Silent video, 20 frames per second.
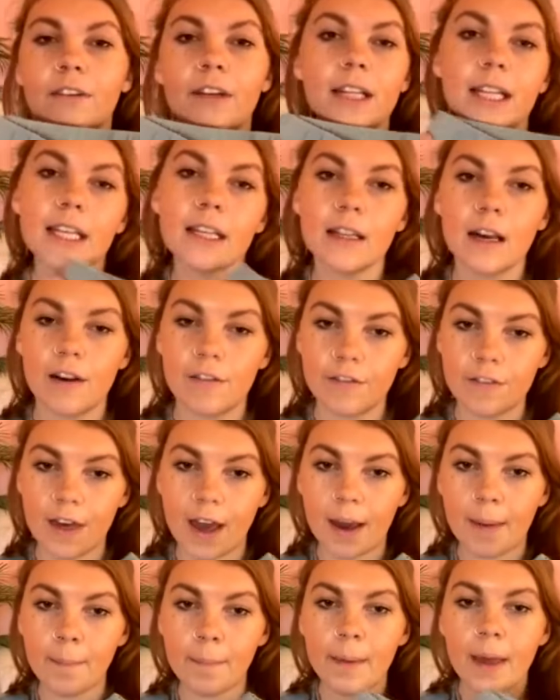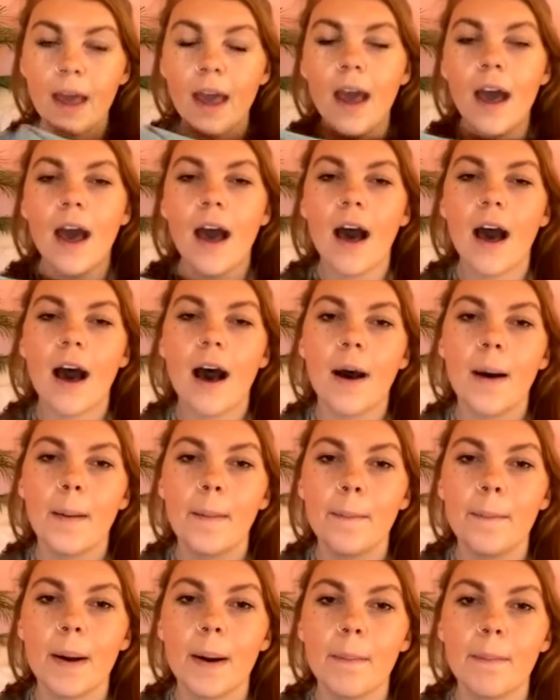really love them.
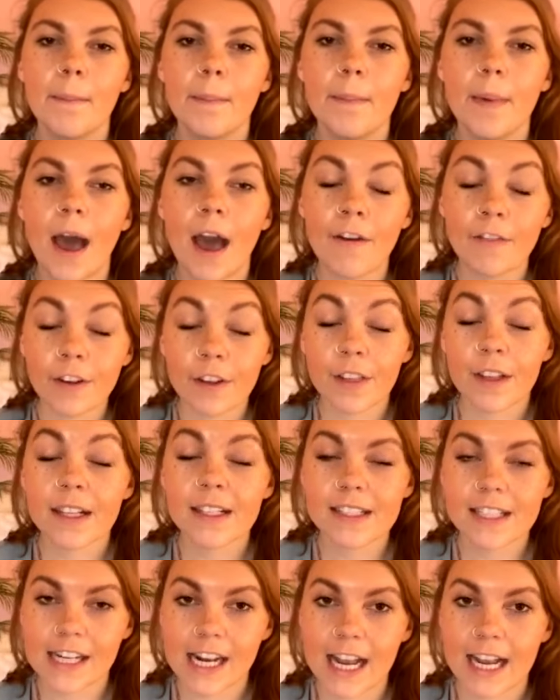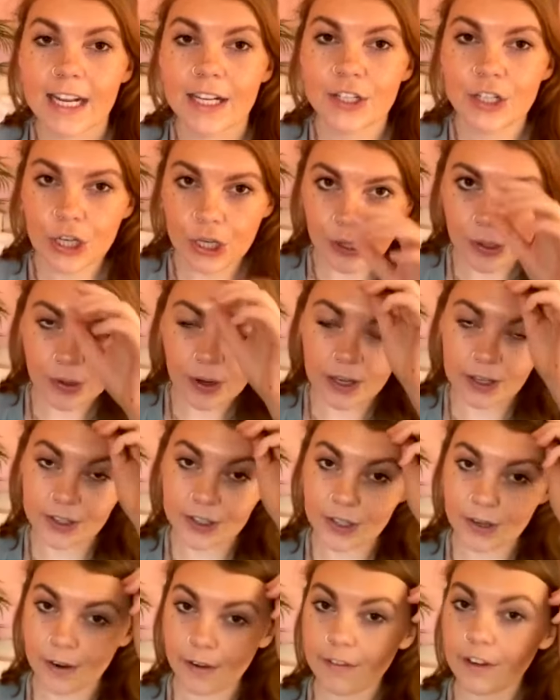Um, everything today, too,
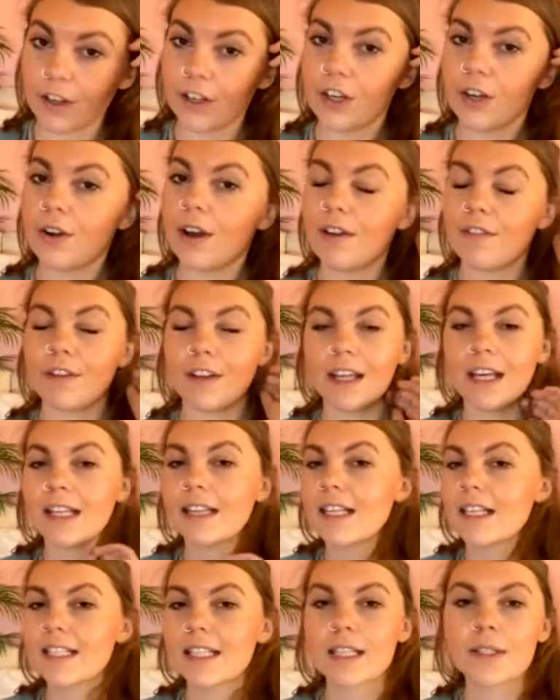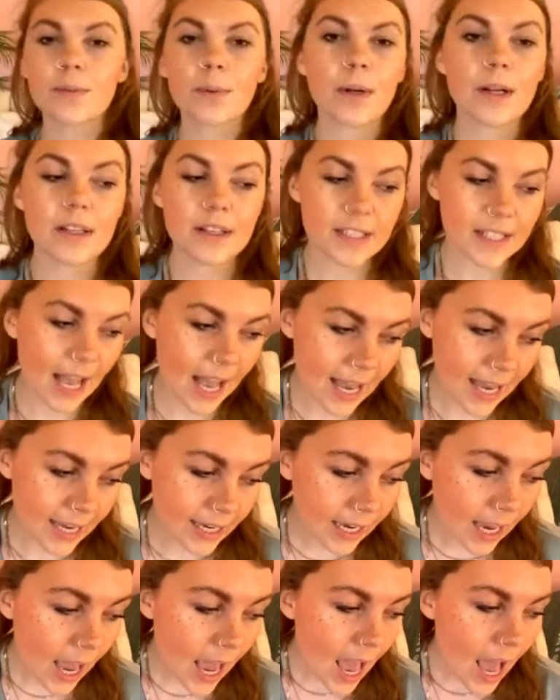also, if you're new, I feel like this is worth
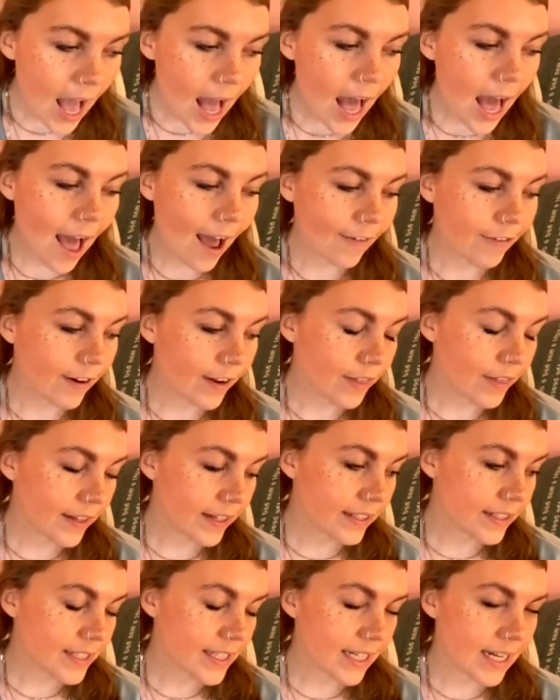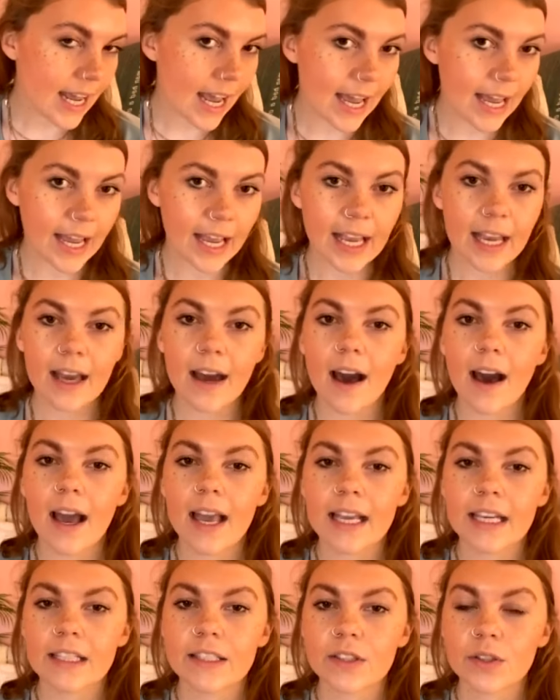saying. Everything today
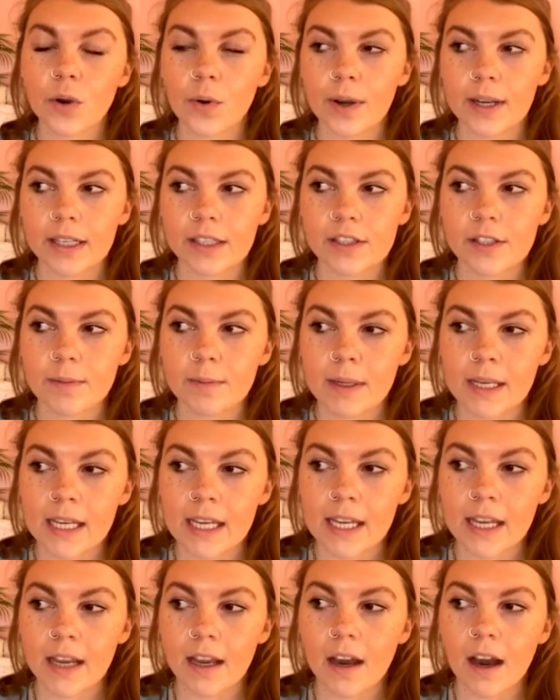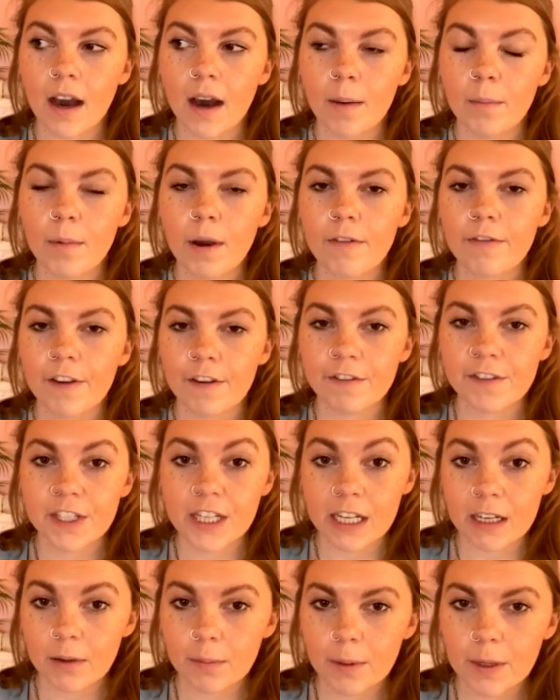is going to be um,
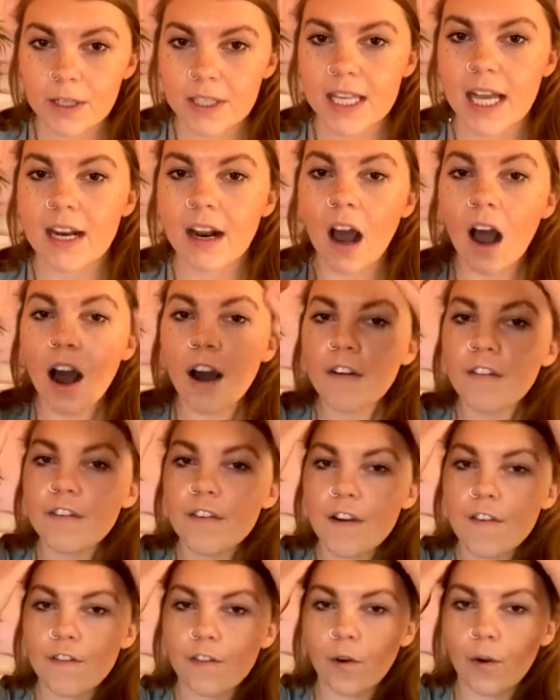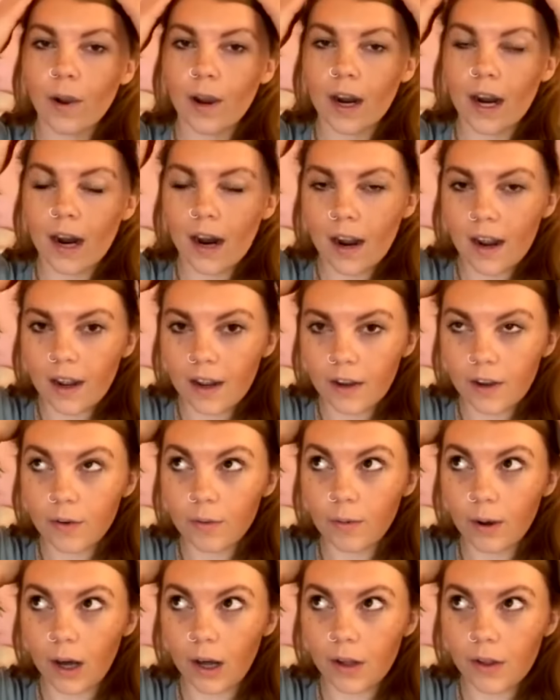15% off for,
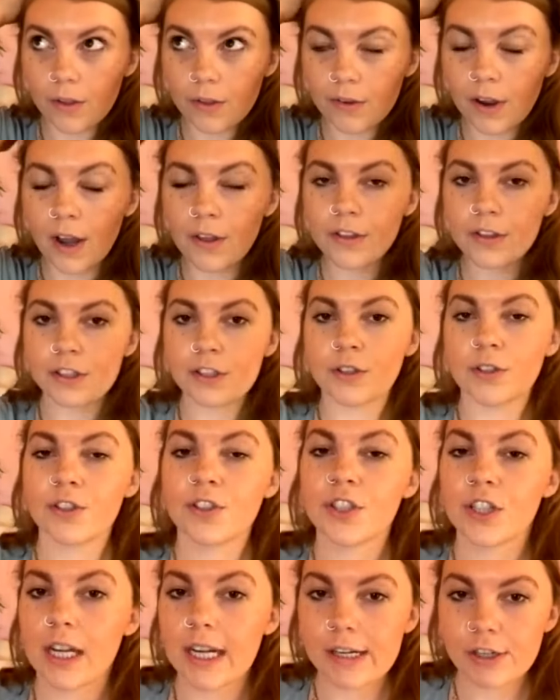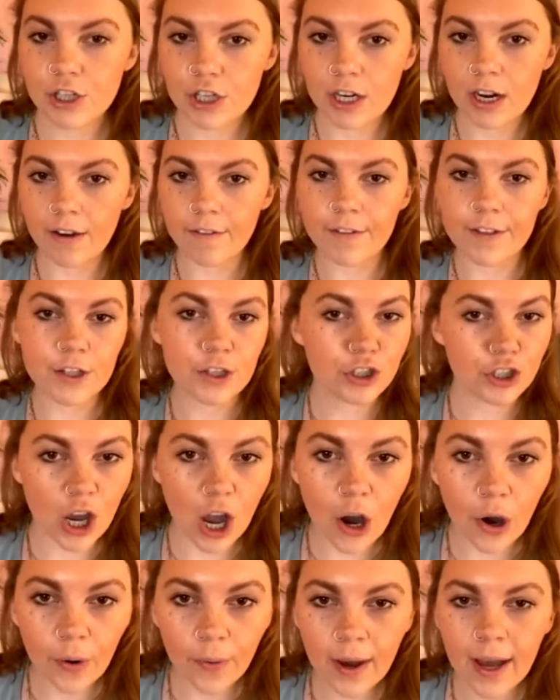well, throughout the duration of the
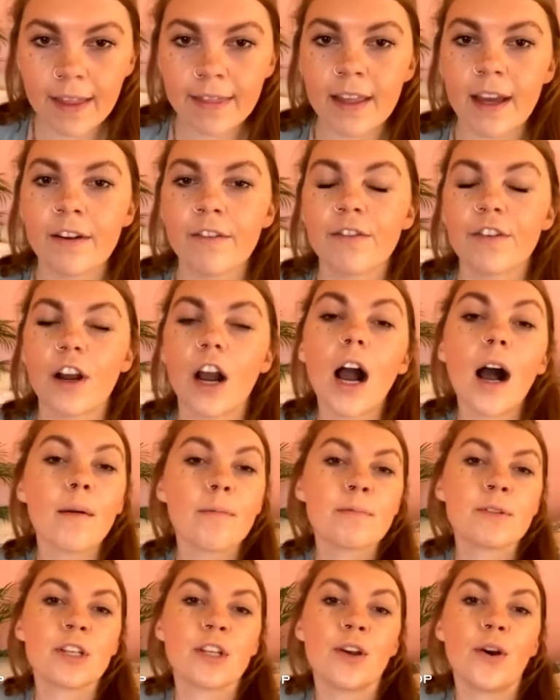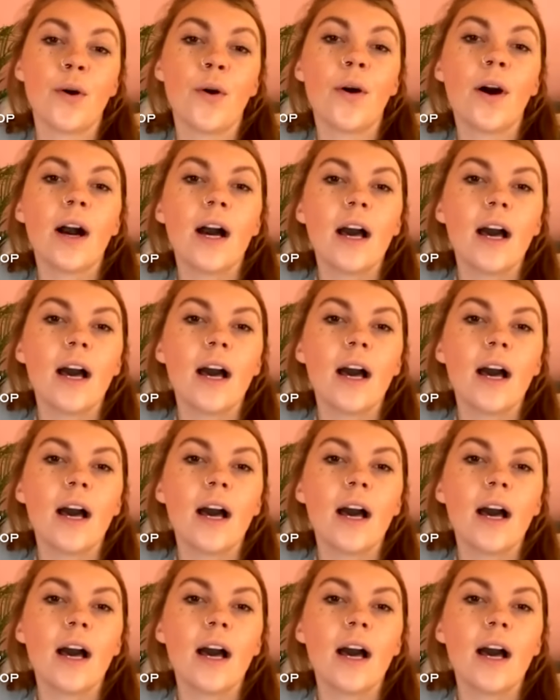show, and then for up to